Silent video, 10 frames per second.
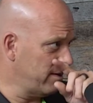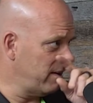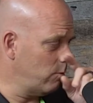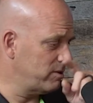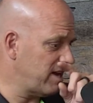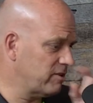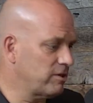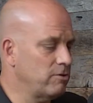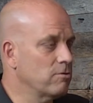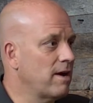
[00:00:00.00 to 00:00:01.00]
it was
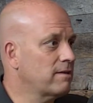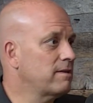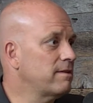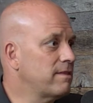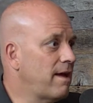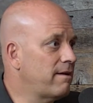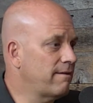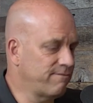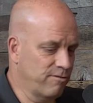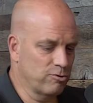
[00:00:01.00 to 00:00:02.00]
actually directed at that.
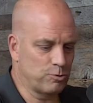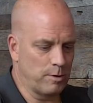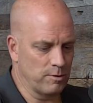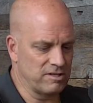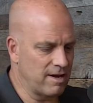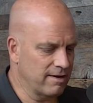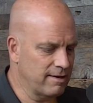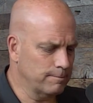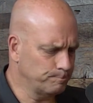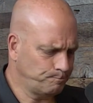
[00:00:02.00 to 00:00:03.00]
At first we were
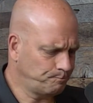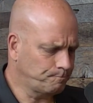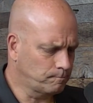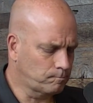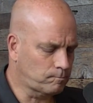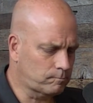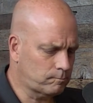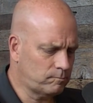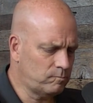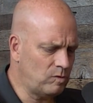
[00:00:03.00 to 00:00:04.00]
talking,
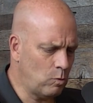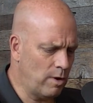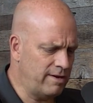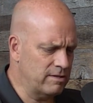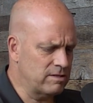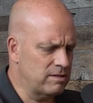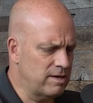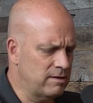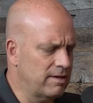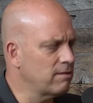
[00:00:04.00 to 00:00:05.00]
why doesn't
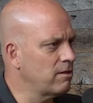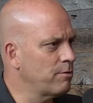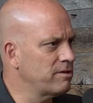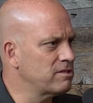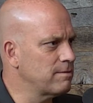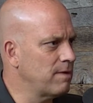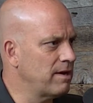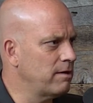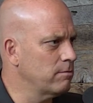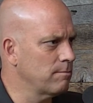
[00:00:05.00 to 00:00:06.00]
Nelnet loan us the
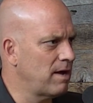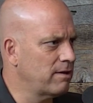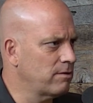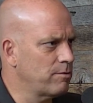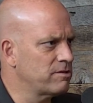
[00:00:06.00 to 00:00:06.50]
money or Mike loan us